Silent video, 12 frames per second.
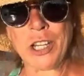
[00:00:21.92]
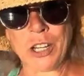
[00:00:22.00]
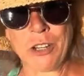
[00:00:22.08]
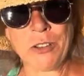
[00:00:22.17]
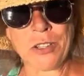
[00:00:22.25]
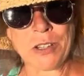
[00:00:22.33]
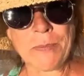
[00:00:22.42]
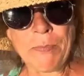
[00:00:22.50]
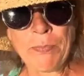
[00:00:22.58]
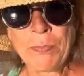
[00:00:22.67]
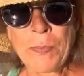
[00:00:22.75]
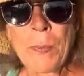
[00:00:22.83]
juice,
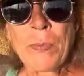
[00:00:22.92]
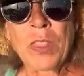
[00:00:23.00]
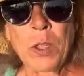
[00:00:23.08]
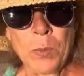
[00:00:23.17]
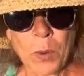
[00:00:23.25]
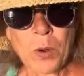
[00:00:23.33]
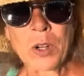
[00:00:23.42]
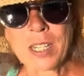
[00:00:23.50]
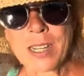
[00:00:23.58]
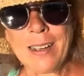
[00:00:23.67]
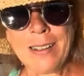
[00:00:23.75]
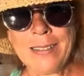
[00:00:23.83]

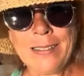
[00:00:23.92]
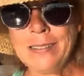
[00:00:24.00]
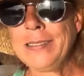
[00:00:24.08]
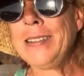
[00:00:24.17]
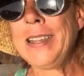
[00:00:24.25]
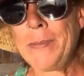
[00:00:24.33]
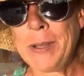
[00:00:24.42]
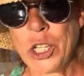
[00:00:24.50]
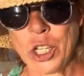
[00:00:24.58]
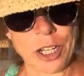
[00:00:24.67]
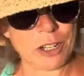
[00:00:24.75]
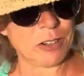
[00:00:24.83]
water, lemon
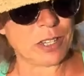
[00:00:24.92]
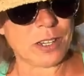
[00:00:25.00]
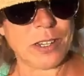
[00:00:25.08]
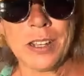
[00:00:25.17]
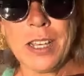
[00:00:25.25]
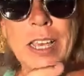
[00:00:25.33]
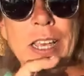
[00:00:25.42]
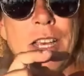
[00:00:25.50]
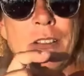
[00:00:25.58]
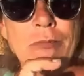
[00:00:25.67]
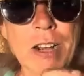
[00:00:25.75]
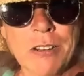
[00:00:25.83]
juice,
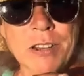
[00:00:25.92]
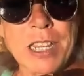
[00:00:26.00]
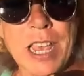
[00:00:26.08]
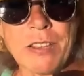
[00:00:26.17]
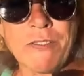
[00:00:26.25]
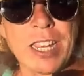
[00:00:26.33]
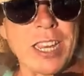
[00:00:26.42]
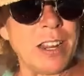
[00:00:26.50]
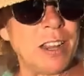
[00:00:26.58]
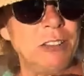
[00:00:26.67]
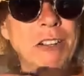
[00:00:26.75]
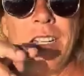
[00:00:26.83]
rosé
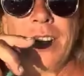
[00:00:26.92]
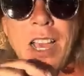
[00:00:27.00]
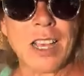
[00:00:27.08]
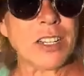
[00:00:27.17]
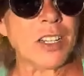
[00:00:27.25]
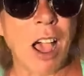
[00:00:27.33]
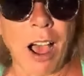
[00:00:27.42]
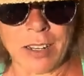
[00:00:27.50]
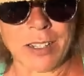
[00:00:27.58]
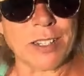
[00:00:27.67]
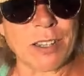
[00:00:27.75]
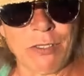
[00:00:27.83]
vino, and
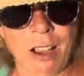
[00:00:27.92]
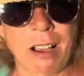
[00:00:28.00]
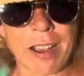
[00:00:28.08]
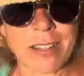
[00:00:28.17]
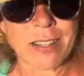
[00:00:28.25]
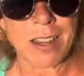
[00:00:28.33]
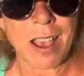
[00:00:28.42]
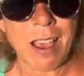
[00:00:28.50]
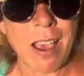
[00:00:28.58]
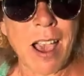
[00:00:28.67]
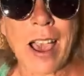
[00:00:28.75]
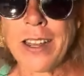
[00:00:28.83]
tons of ice.
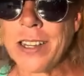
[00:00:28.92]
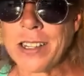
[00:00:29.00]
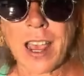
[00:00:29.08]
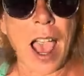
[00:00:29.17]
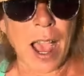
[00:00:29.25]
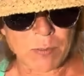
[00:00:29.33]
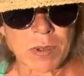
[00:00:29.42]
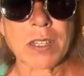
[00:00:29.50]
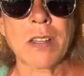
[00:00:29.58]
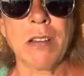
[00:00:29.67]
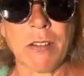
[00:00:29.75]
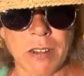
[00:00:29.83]
And it's
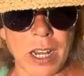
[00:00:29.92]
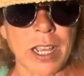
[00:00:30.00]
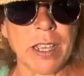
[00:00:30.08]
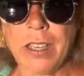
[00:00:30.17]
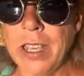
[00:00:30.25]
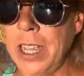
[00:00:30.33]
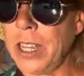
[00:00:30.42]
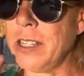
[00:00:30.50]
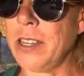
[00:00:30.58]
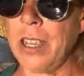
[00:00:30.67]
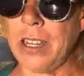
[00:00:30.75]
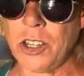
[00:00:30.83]
absolutely, it
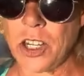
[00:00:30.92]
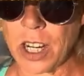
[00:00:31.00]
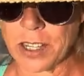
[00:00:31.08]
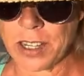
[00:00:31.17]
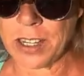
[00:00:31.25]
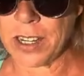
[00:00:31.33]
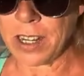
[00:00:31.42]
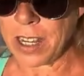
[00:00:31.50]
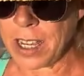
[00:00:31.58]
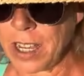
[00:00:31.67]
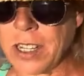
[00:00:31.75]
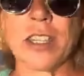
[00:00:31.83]
just
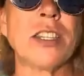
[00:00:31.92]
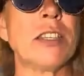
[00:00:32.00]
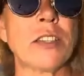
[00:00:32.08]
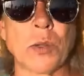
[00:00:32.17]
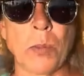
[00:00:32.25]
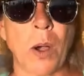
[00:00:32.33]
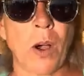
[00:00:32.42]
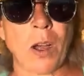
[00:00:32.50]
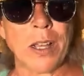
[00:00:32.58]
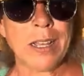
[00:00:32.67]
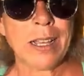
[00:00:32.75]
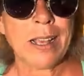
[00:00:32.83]
hits the spot.
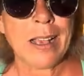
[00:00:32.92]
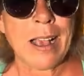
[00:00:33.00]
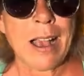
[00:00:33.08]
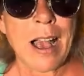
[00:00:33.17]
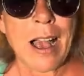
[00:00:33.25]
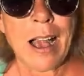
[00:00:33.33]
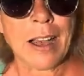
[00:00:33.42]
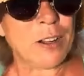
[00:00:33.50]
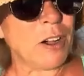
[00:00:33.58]
And